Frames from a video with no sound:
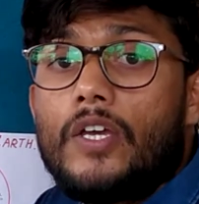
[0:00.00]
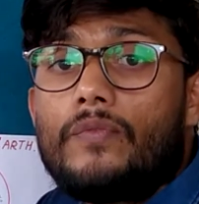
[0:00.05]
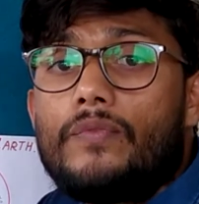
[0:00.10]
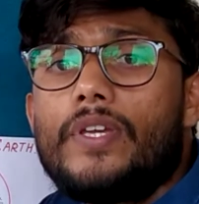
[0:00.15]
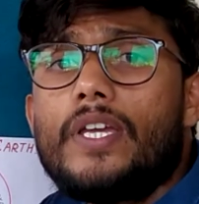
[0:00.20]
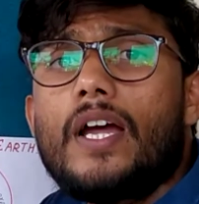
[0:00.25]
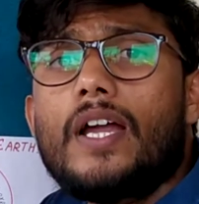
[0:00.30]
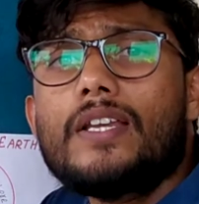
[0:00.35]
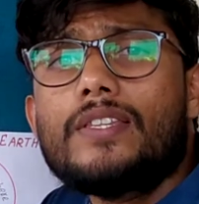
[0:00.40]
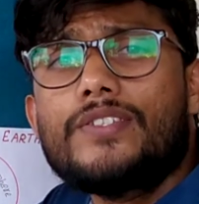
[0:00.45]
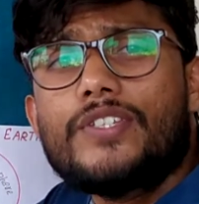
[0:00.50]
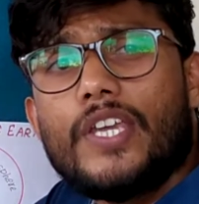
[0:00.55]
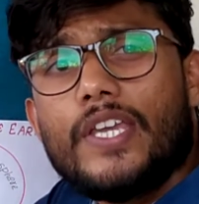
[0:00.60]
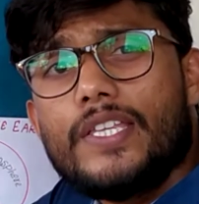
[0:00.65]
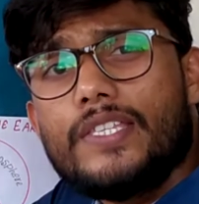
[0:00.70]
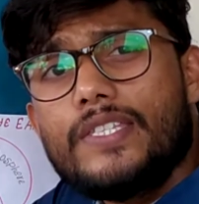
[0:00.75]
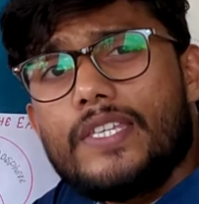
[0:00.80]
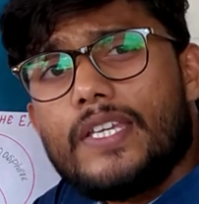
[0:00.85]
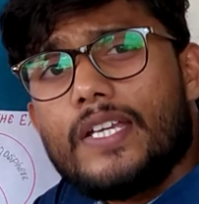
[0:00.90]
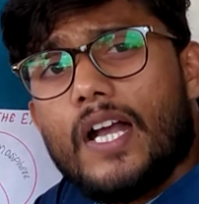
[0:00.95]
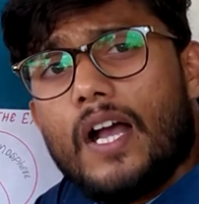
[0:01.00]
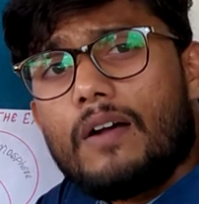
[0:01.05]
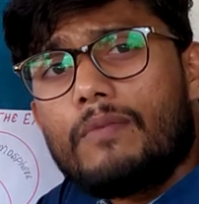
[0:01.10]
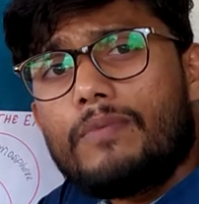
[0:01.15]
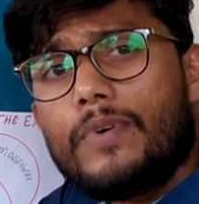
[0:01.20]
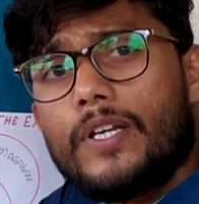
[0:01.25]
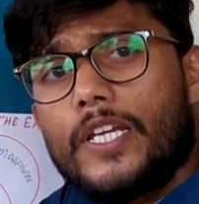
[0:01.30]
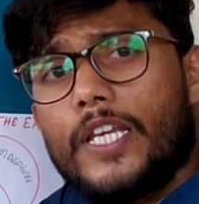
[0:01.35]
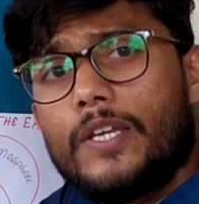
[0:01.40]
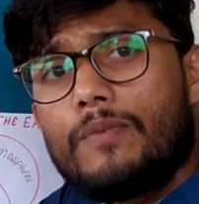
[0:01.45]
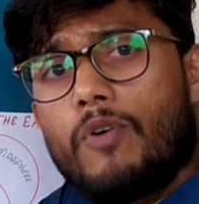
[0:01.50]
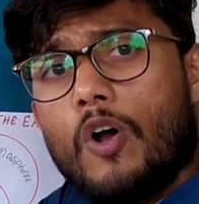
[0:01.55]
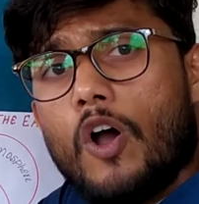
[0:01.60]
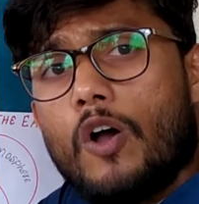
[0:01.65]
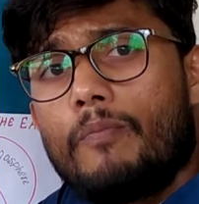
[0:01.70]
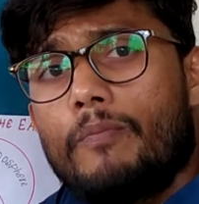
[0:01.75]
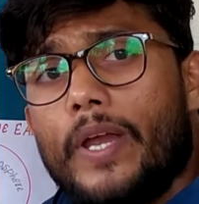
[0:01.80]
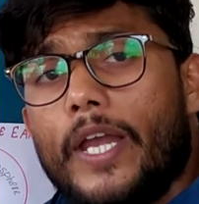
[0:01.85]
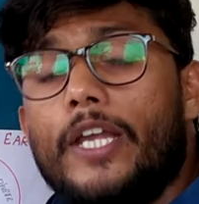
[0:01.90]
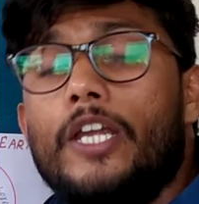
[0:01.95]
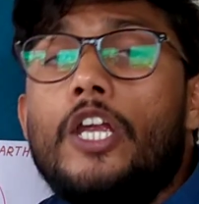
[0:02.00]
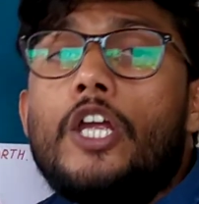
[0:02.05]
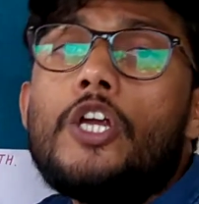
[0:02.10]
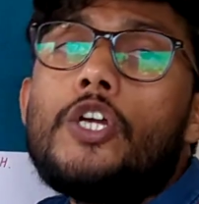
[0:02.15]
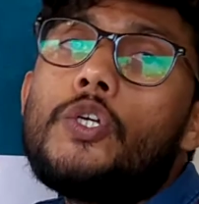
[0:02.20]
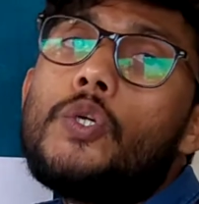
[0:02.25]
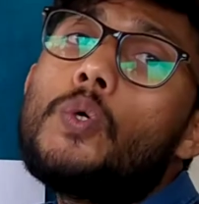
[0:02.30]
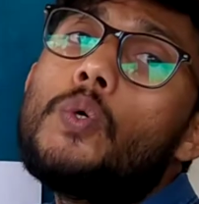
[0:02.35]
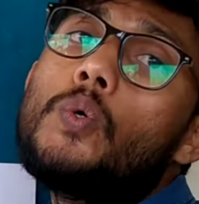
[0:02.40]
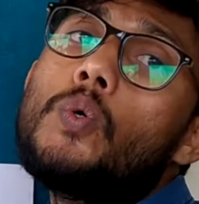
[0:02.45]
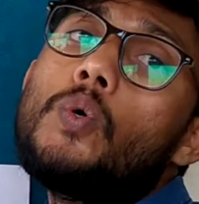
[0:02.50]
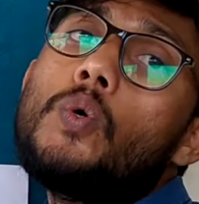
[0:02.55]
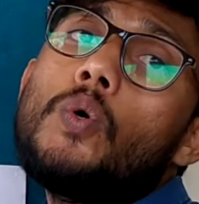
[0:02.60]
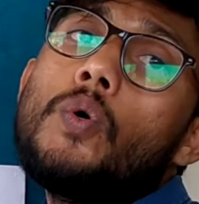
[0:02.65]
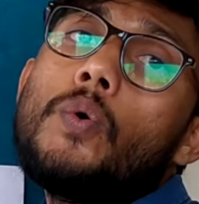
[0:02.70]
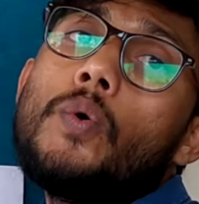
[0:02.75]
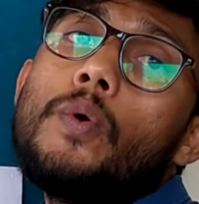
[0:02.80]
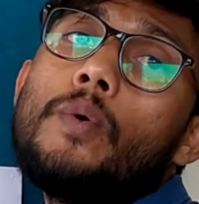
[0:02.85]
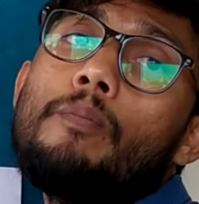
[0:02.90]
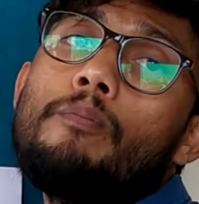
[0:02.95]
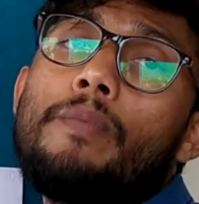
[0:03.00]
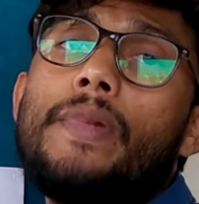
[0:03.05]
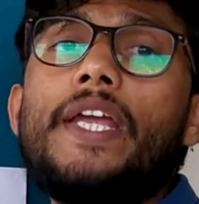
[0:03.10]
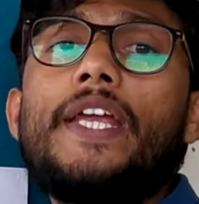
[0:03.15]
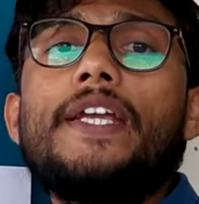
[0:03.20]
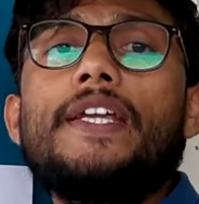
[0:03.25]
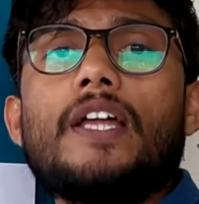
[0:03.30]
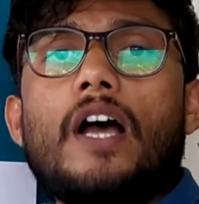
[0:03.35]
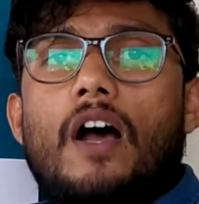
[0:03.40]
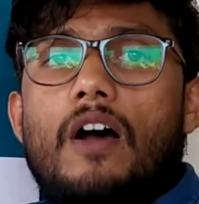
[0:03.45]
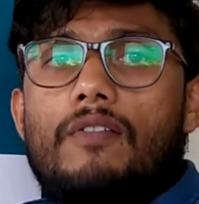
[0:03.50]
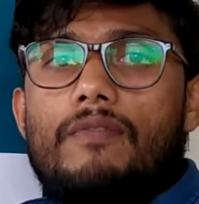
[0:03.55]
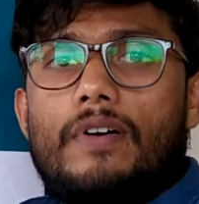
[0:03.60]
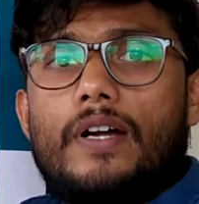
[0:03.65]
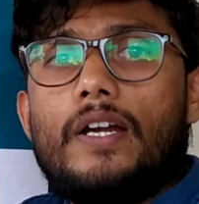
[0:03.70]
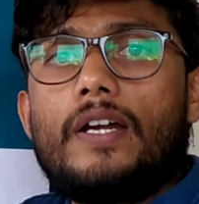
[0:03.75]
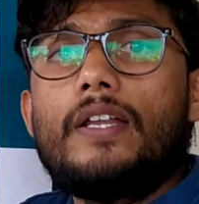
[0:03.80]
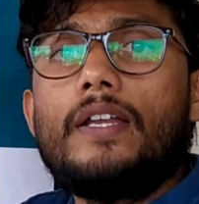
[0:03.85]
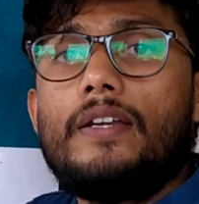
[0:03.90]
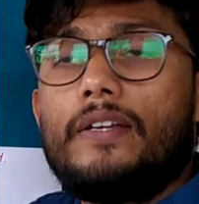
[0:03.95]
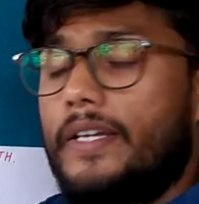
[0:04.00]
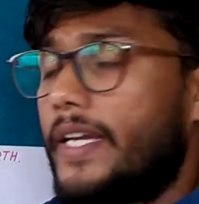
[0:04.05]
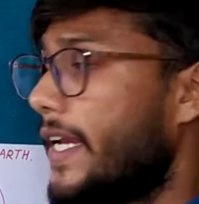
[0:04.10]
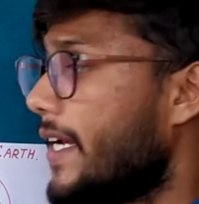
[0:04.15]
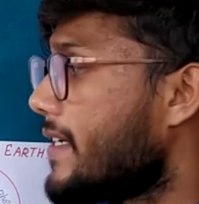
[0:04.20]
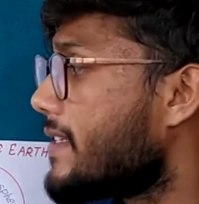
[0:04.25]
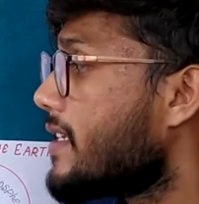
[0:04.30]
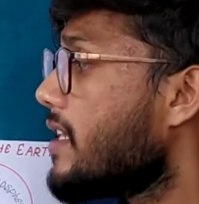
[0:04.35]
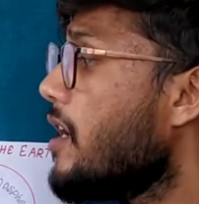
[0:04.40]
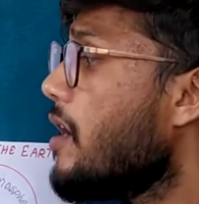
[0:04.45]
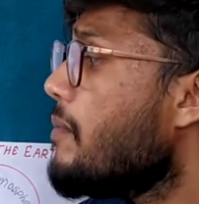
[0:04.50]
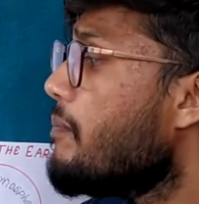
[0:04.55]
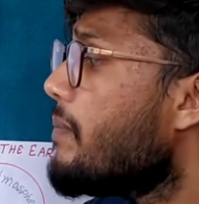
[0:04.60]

We are changing our environment to meet our needs.